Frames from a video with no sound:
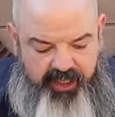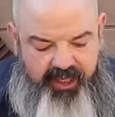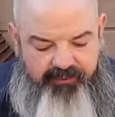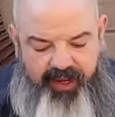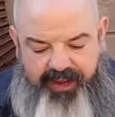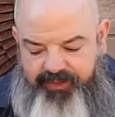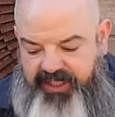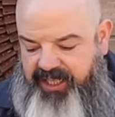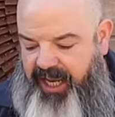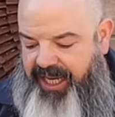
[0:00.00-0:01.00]
If I have
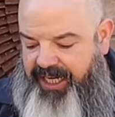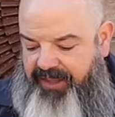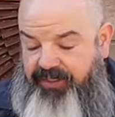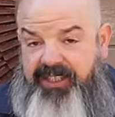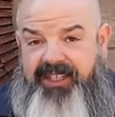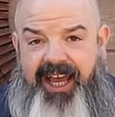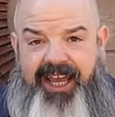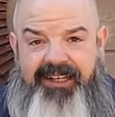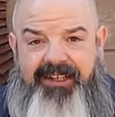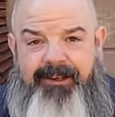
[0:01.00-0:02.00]
this hide and this
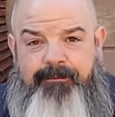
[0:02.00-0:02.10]
hide,